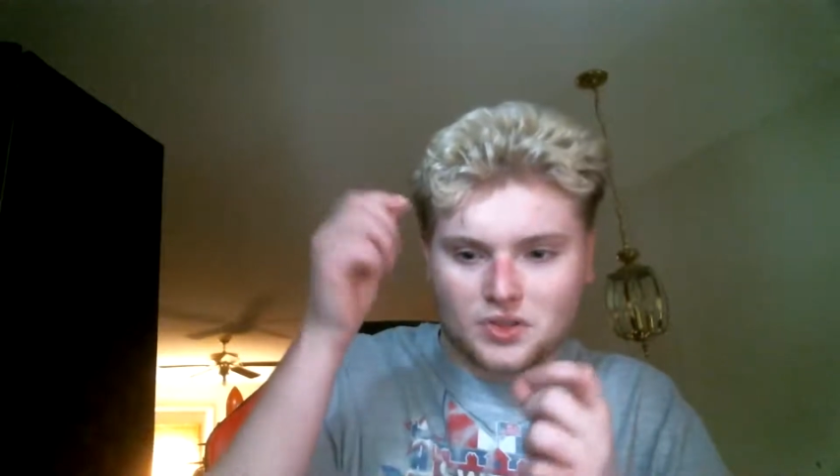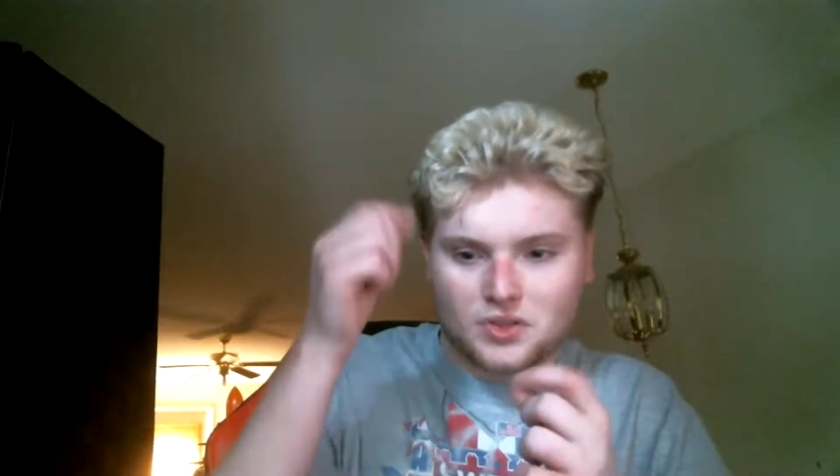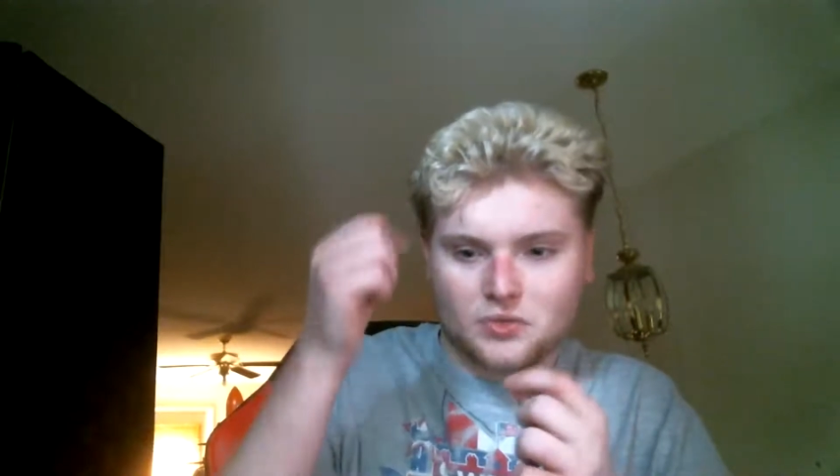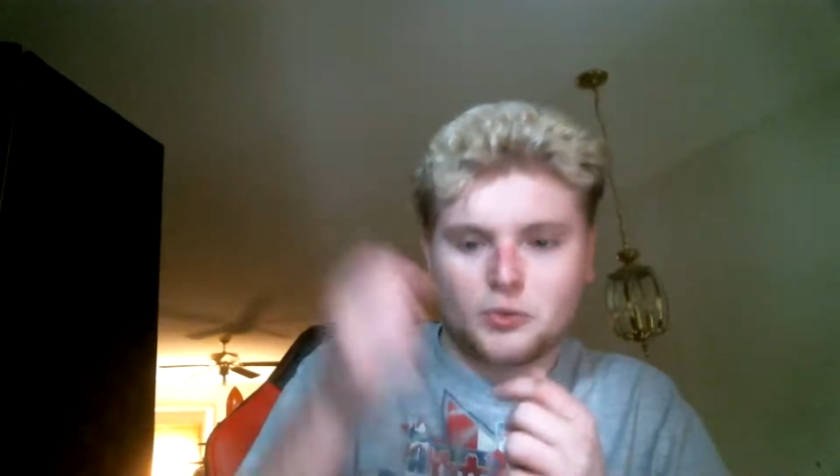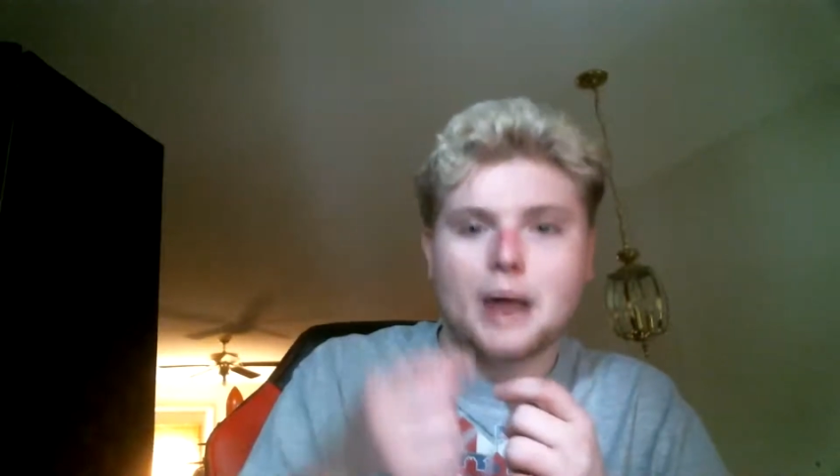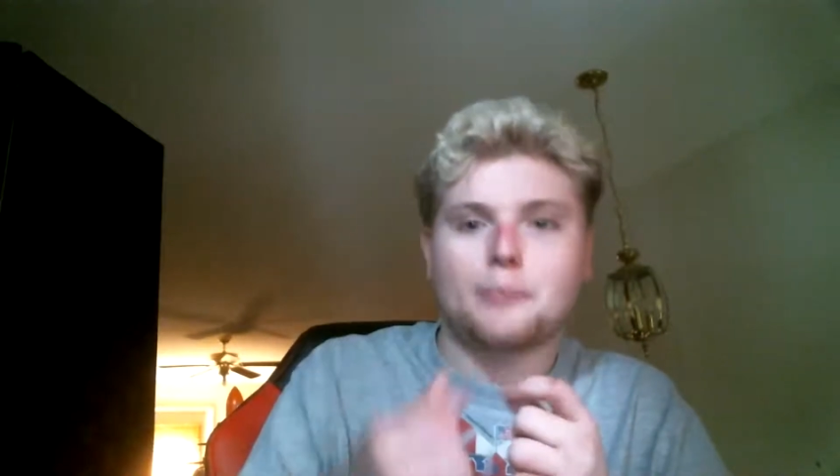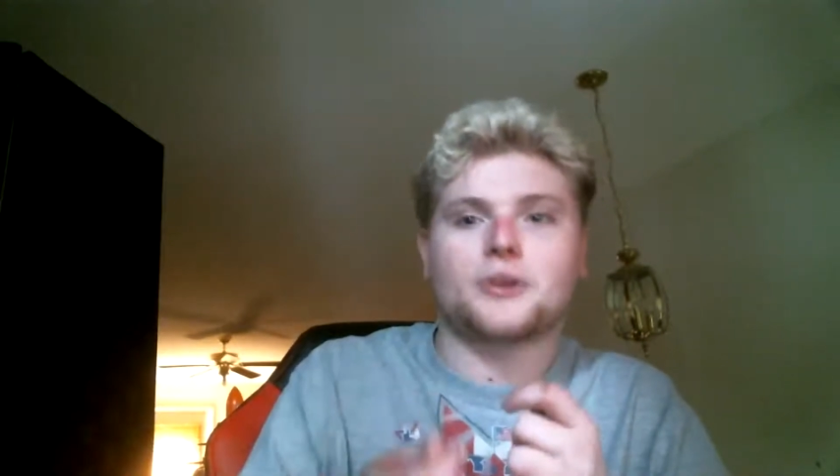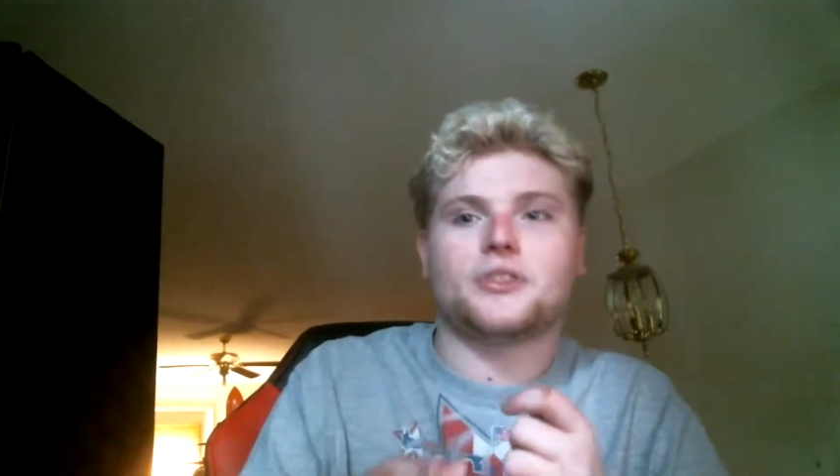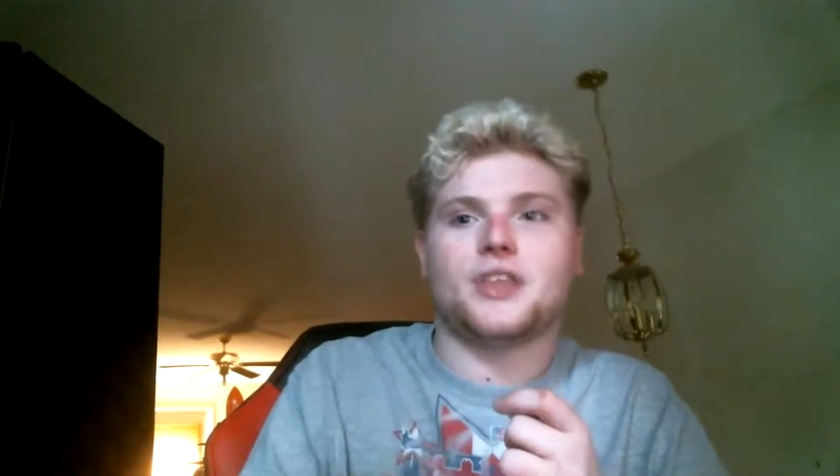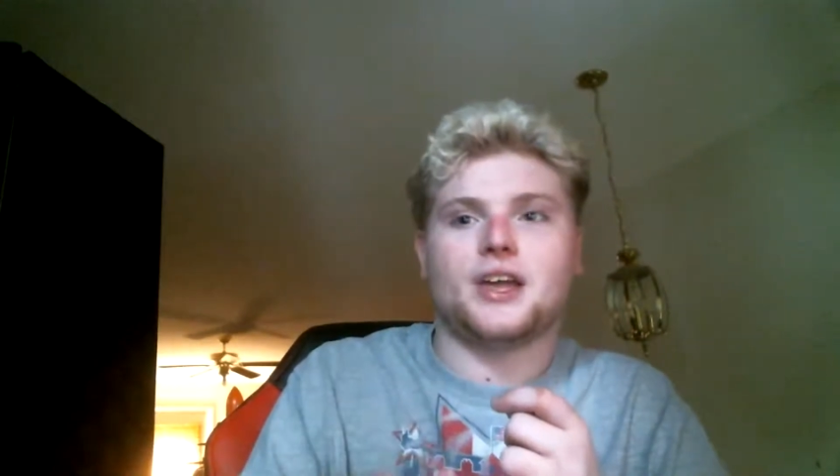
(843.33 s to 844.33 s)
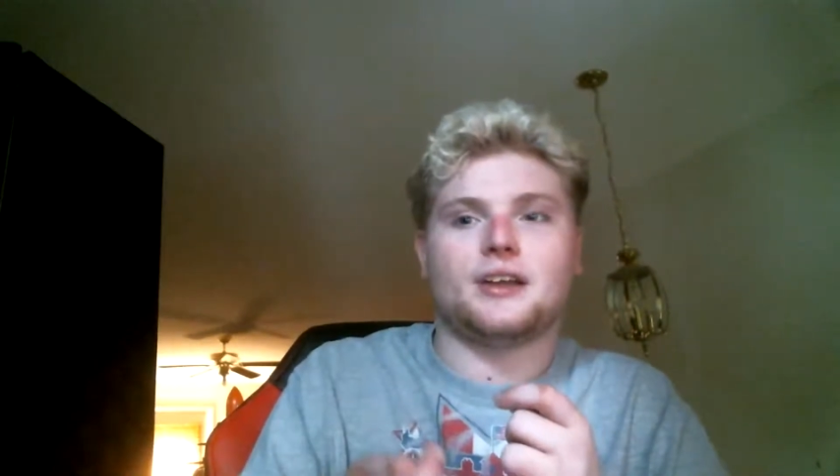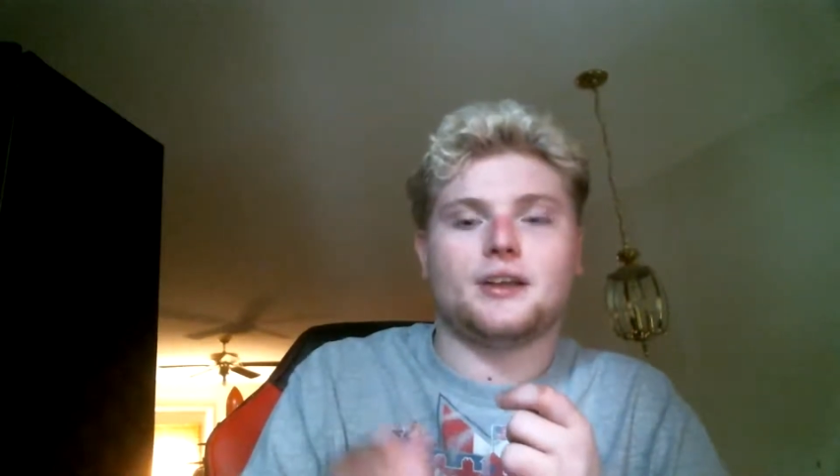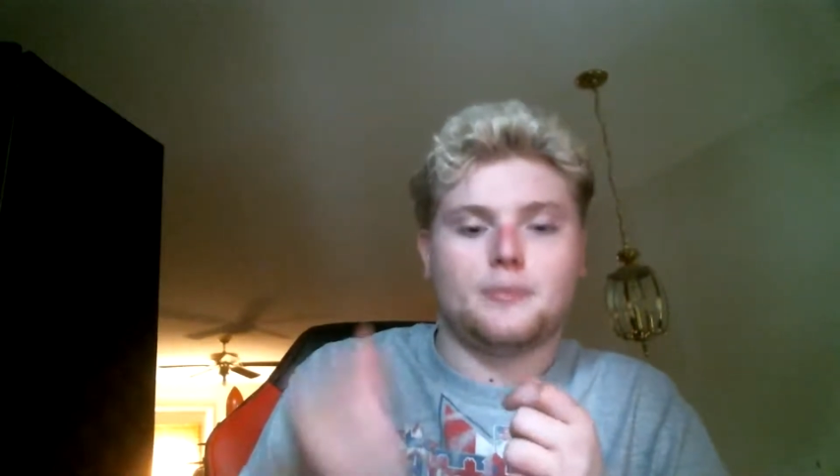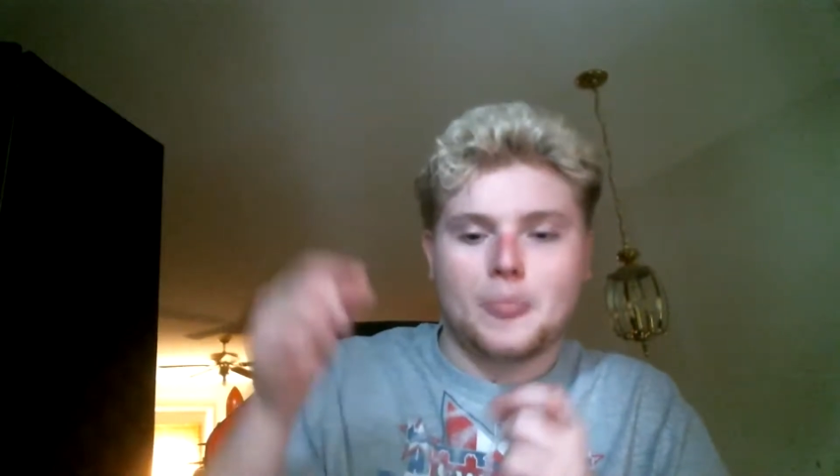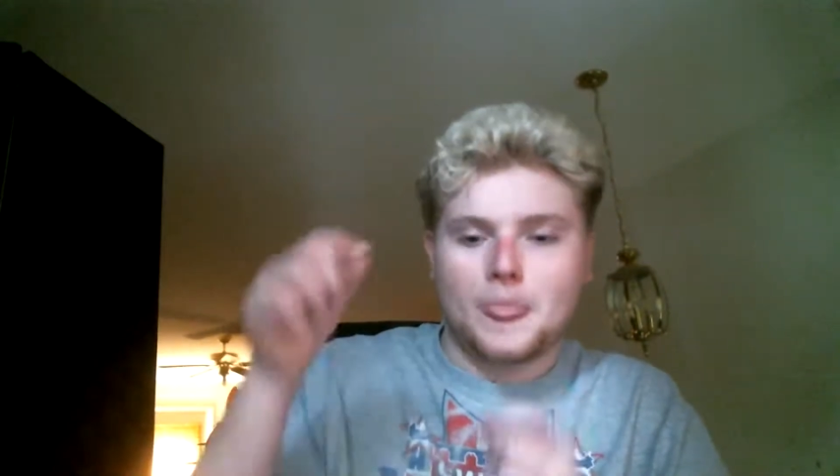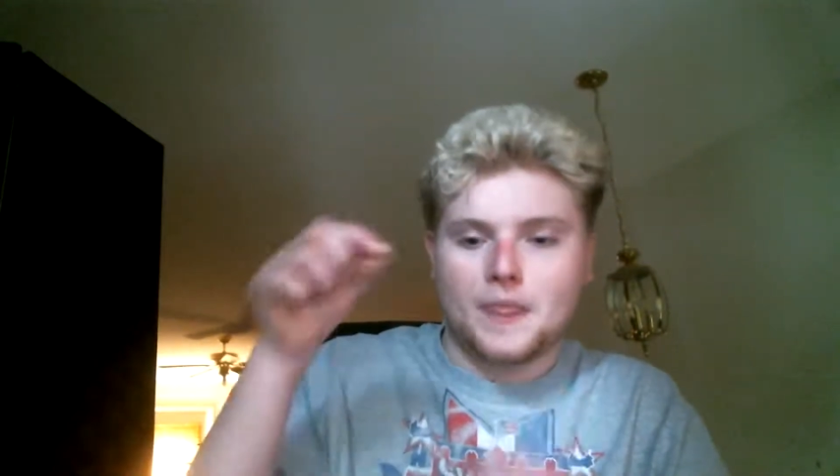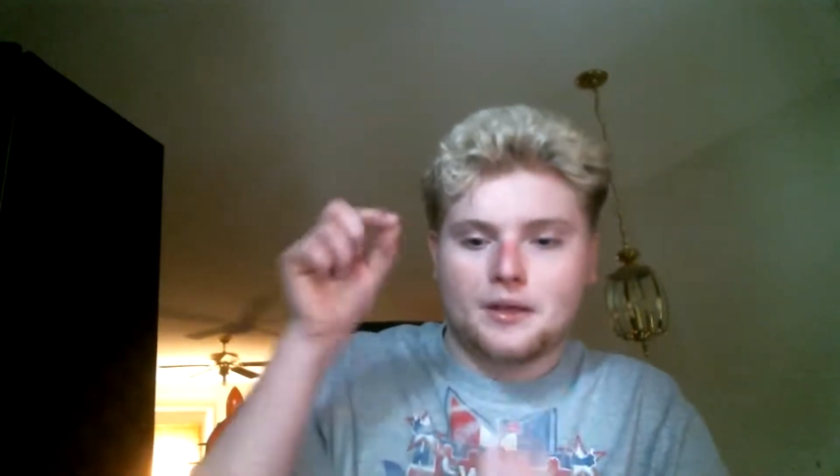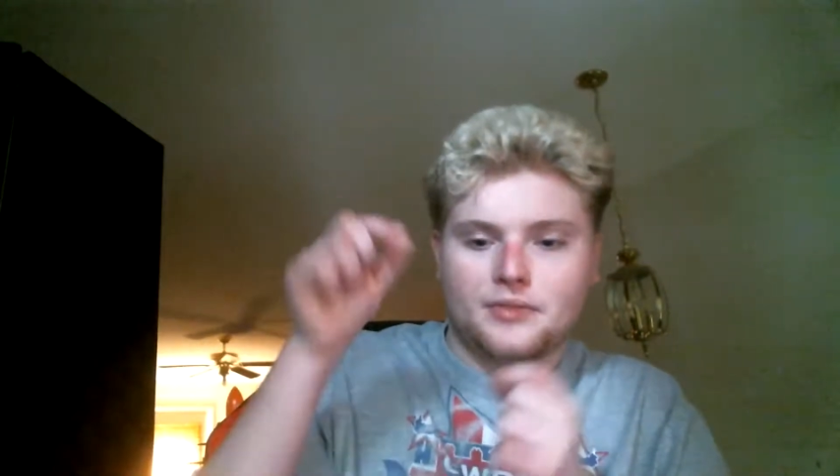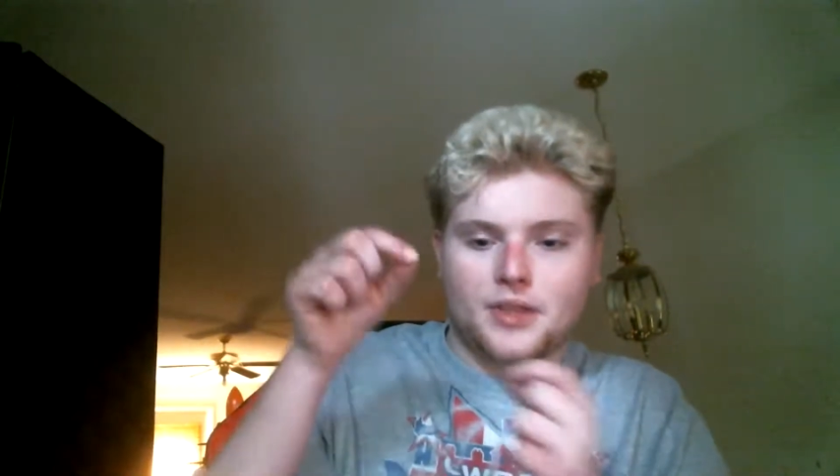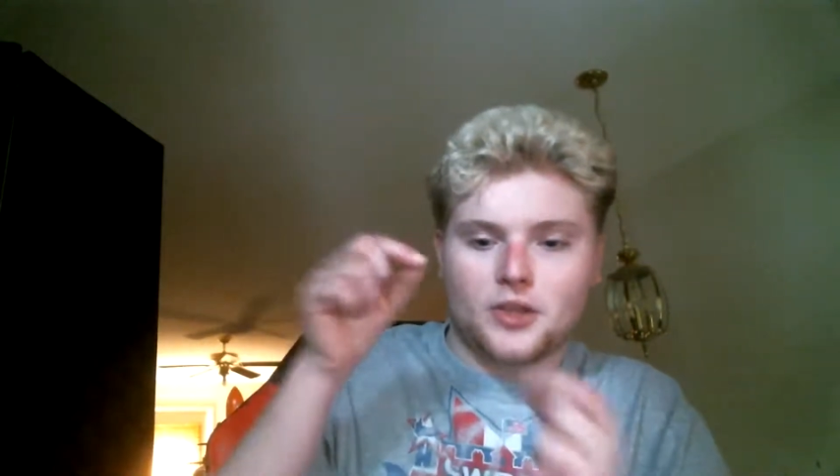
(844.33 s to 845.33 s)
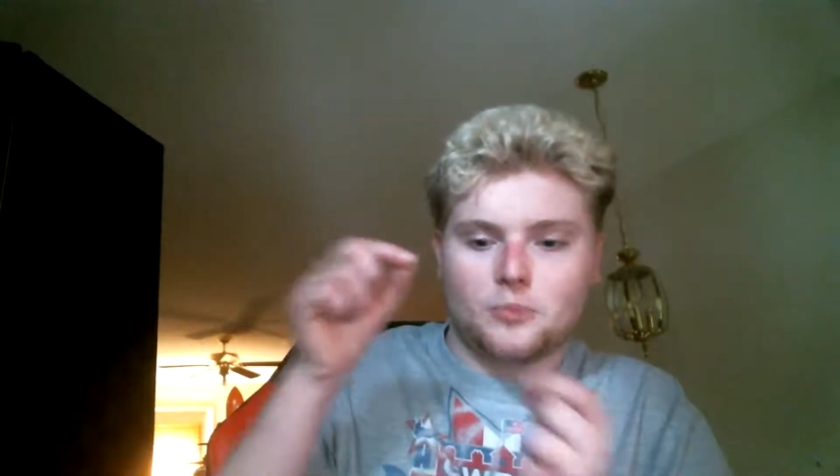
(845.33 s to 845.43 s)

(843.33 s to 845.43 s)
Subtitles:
wrapper thing that